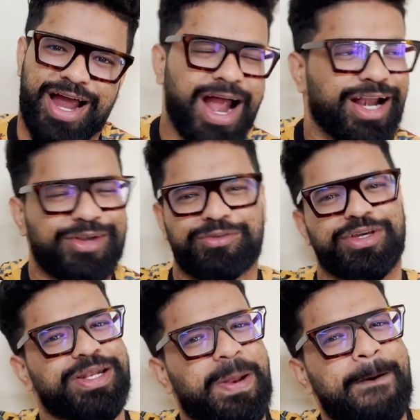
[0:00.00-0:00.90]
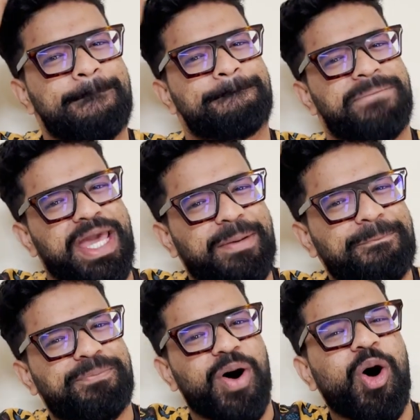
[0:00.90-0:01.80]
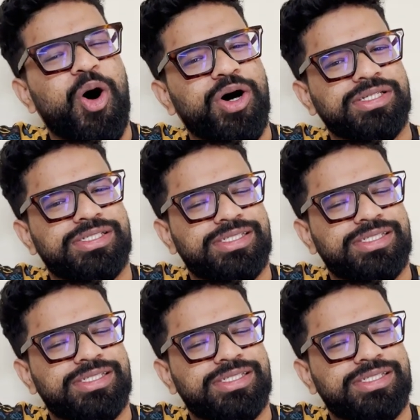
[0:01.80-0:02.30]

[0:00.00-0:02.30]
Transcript: and win Bigg Boss